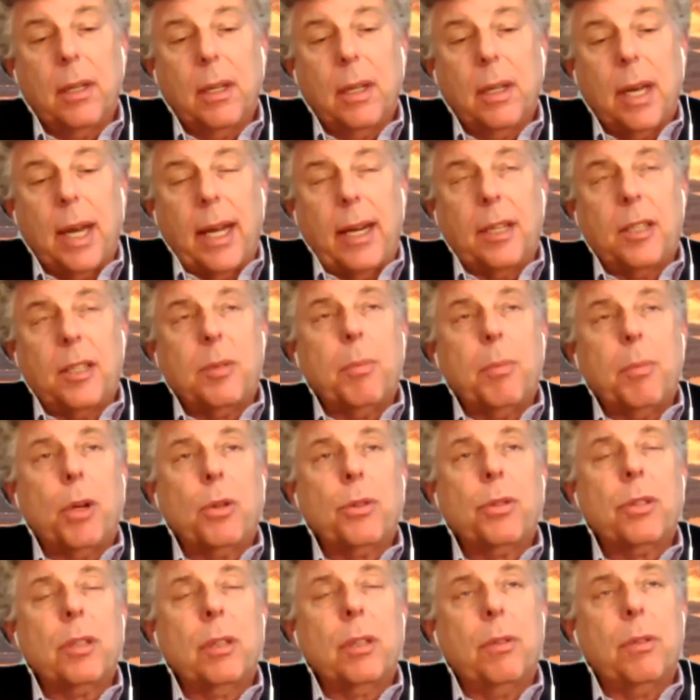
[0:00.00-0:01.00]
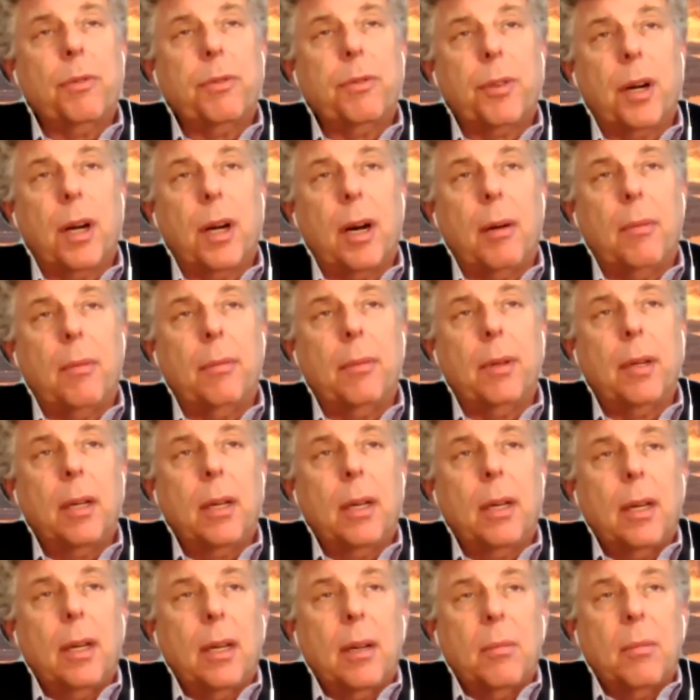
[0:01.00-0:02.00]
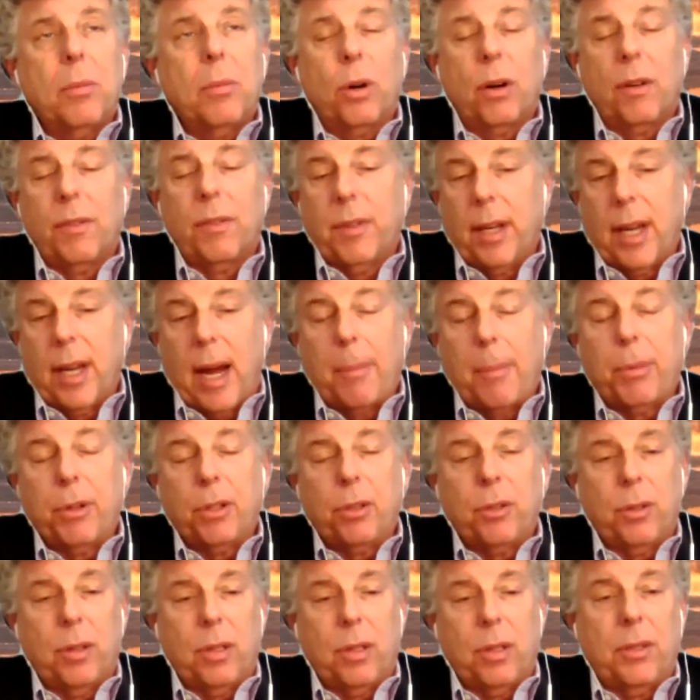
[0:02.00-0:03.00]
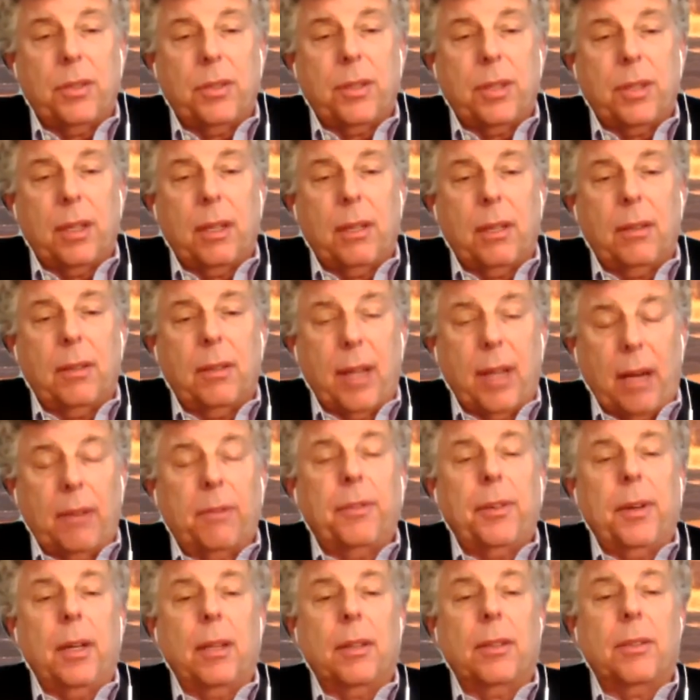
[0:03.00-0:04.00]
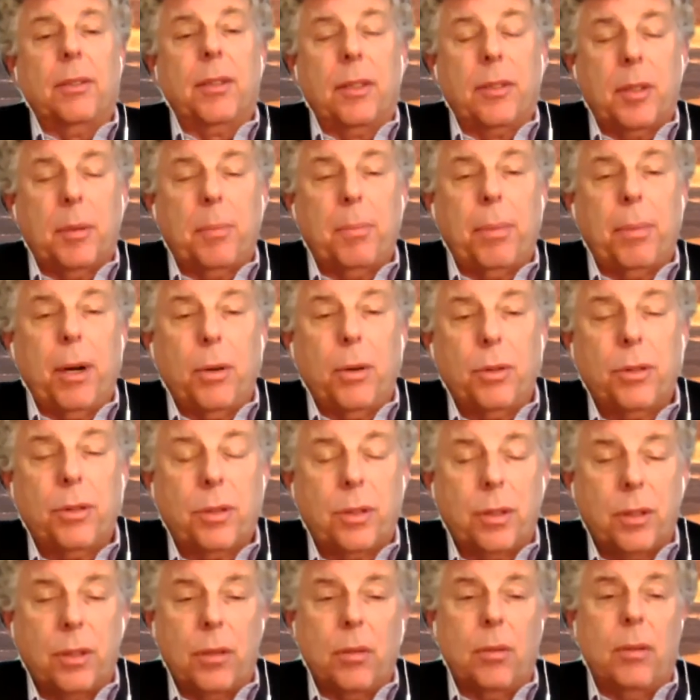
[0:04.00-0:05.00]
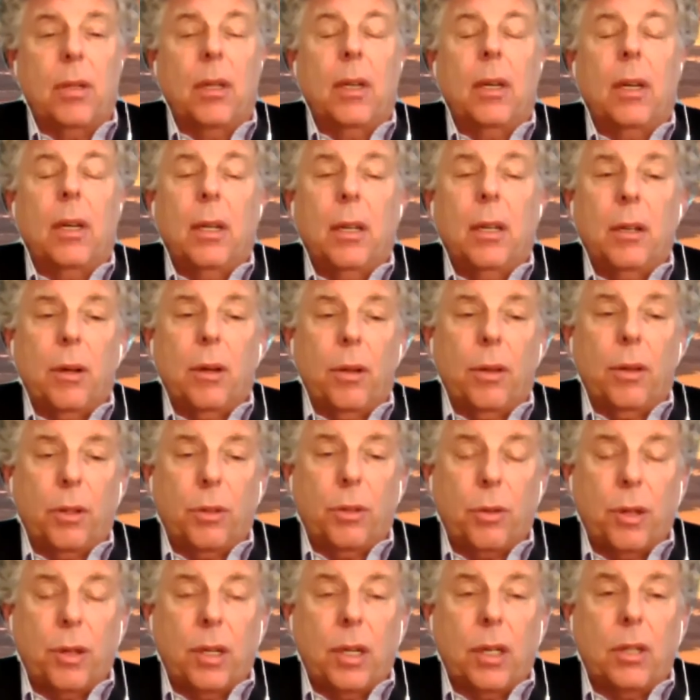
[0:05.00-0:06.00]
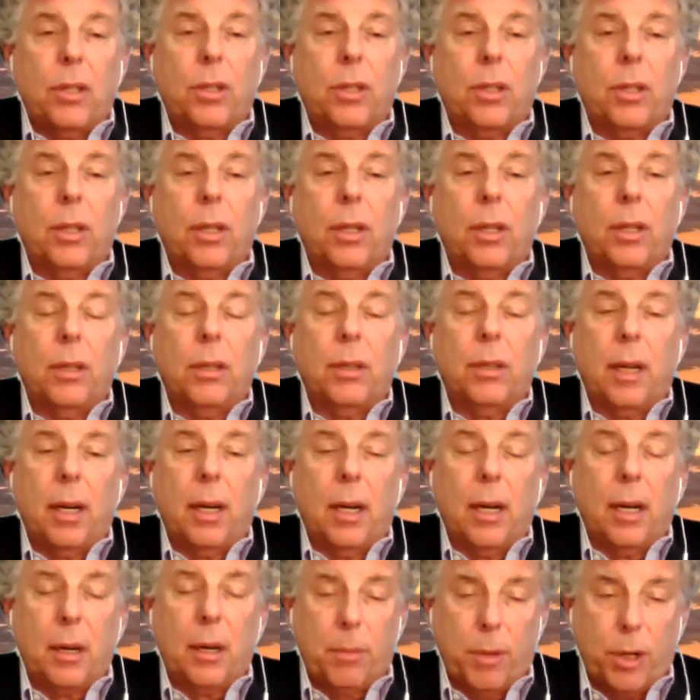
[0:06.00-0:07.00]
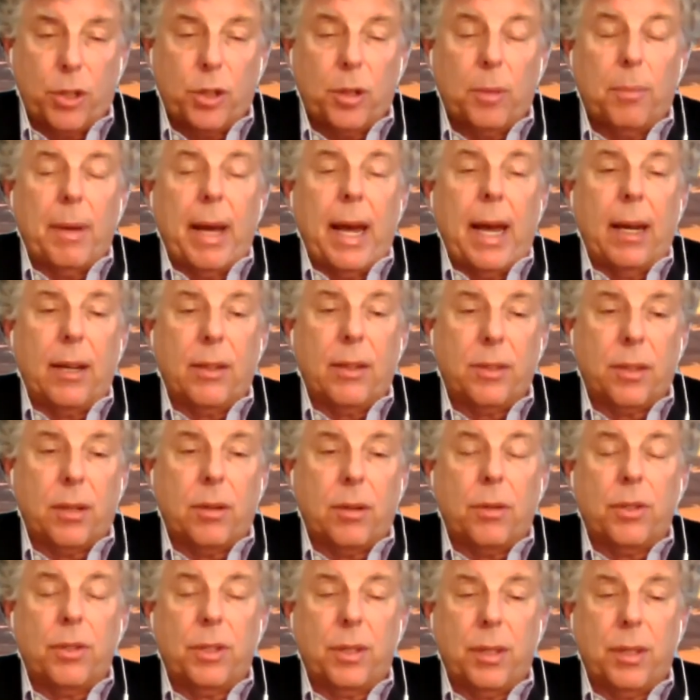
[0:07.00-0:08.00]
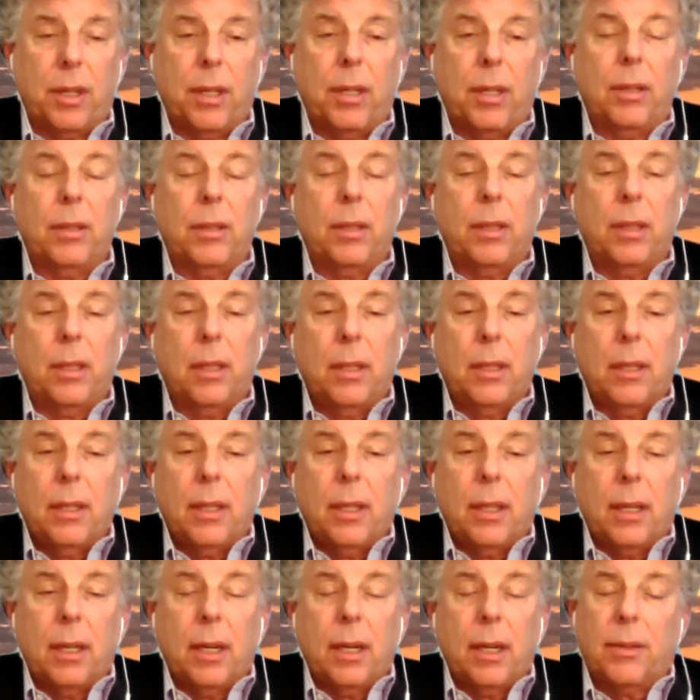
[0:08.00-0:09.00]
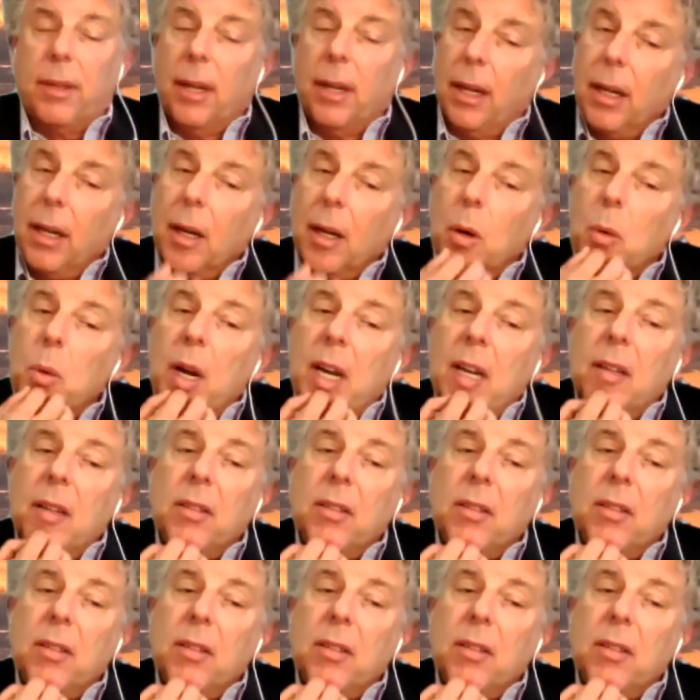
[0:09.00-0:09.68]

and it's mostly from more of the opportunistic debt funds as opposed to the traditional commercial banks that are still taking a wait and